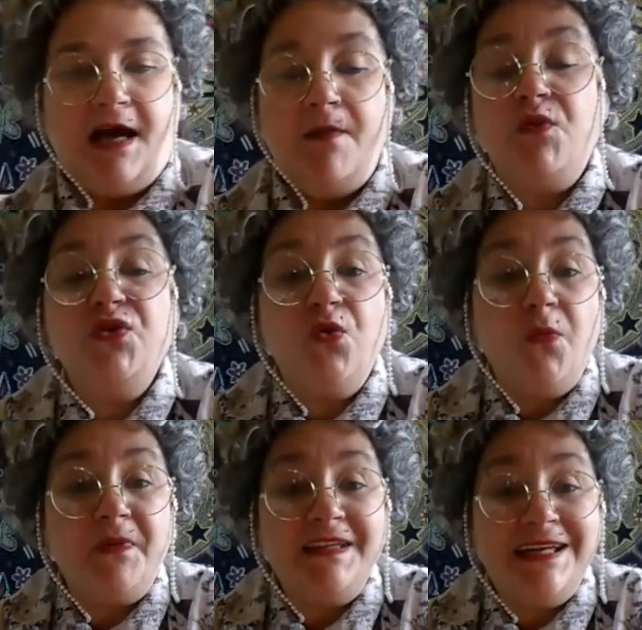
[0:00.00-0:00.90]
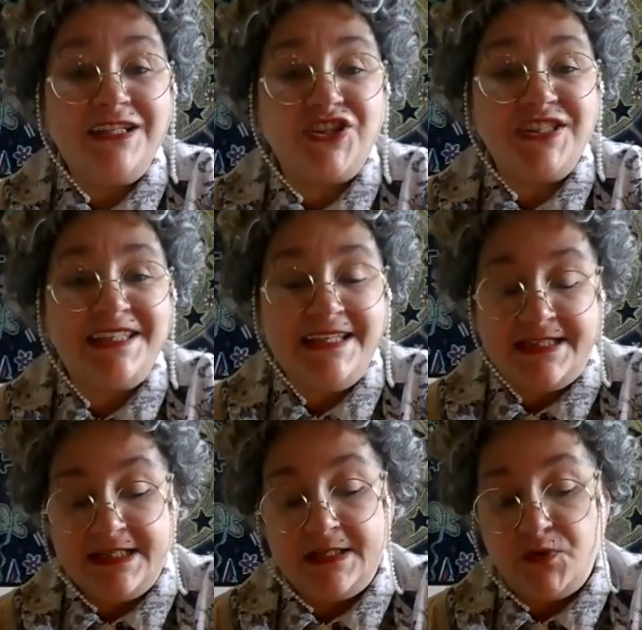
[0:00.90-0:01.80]
I'm going to open this, you see,
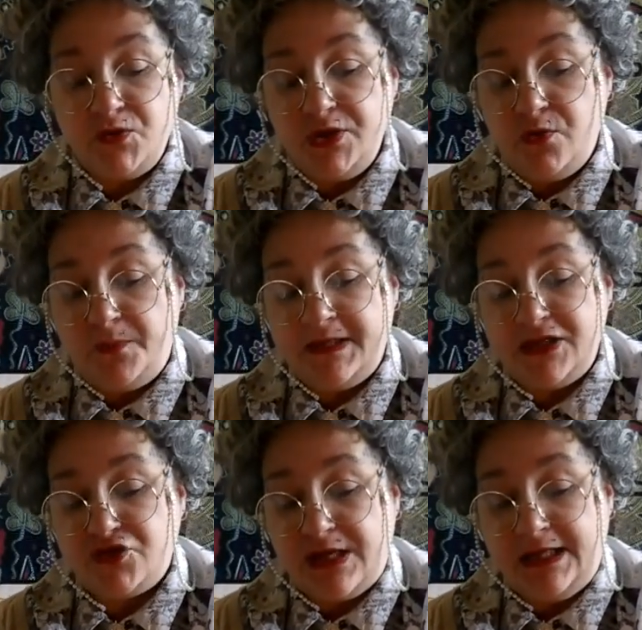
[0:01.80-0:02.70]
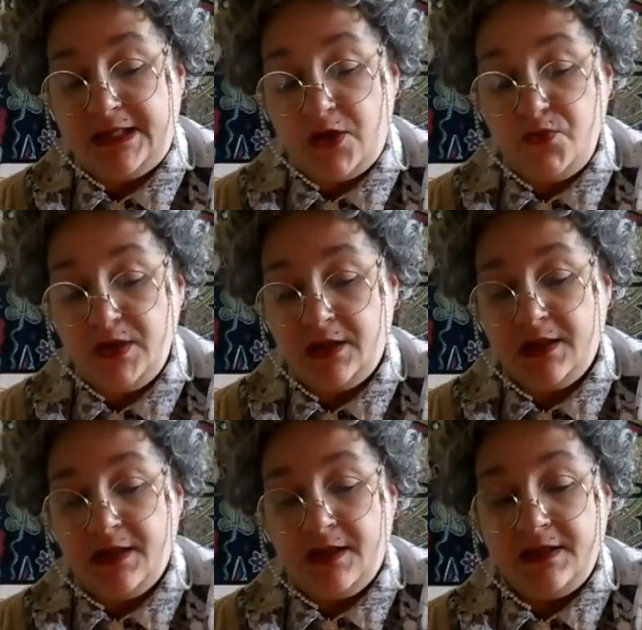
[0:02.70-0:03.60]
dear. I'm going to open this right now.
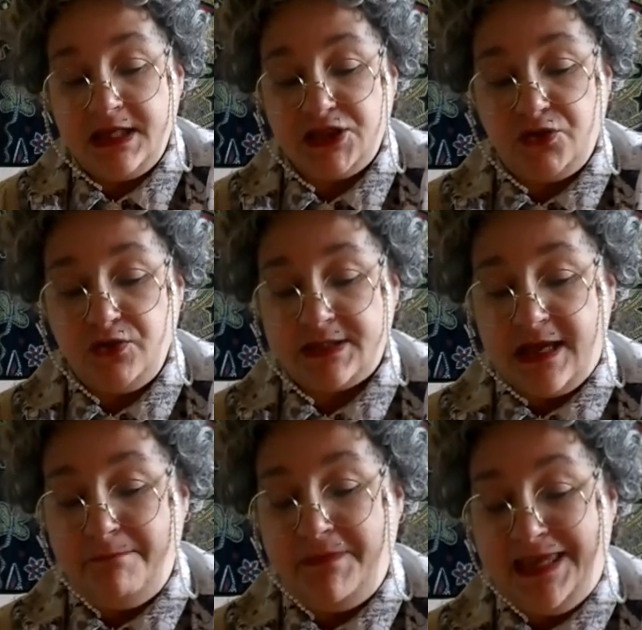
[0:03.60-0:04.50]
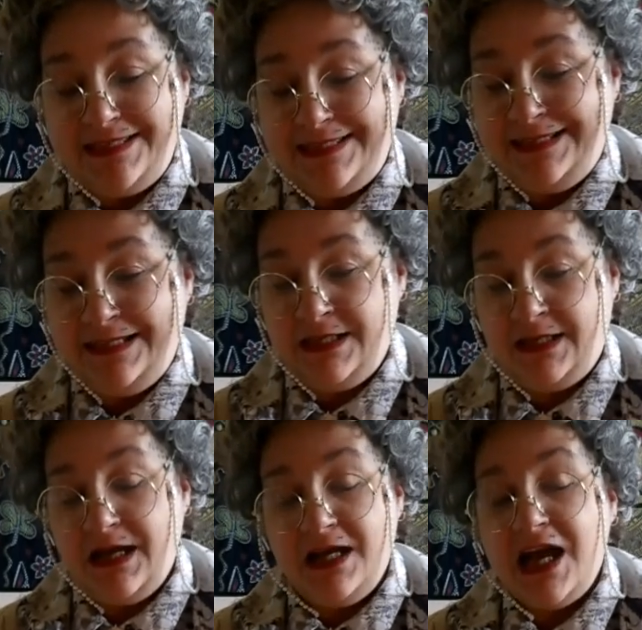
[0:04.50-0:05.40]
This looks amazing.
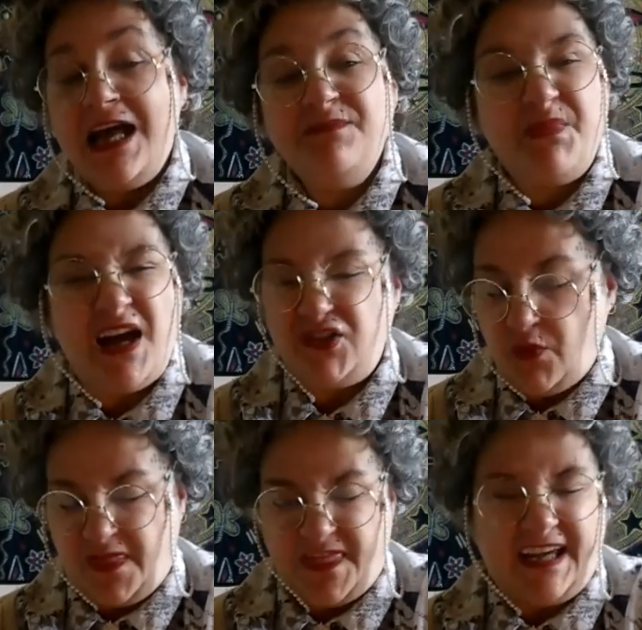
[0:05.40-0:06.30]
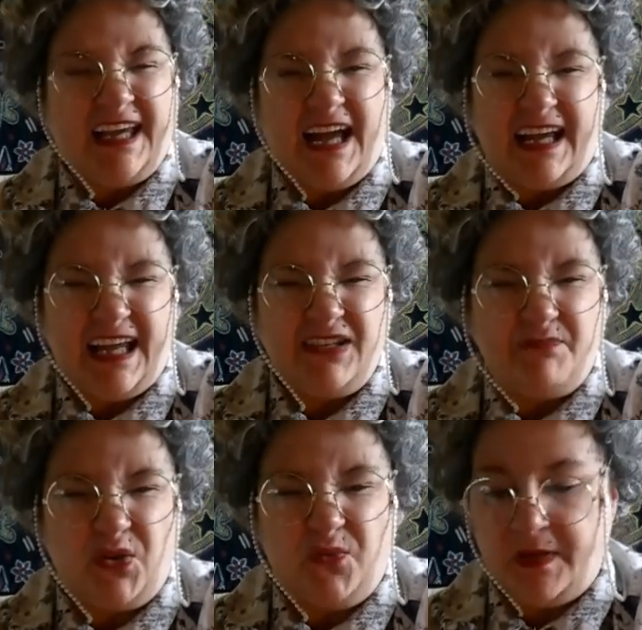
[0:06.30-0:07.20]
And I don't think, again,
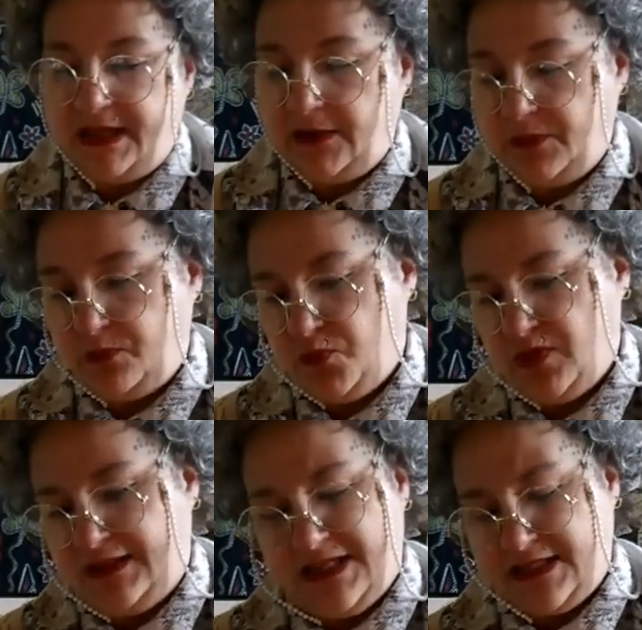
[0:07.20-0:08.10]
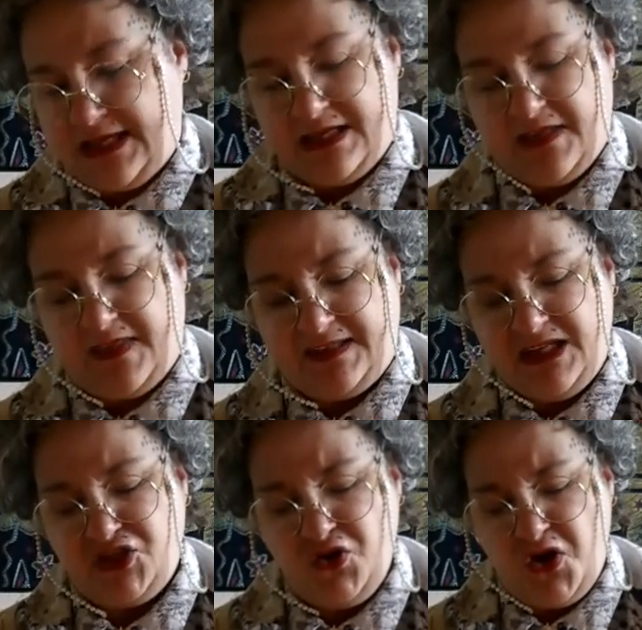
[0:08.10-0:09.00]
Blueberry would want this kind of thing.
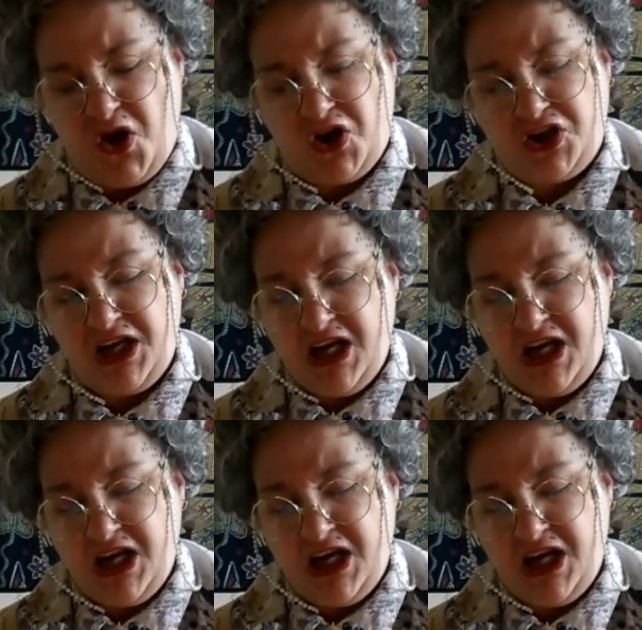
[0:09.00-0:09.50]
That's not her,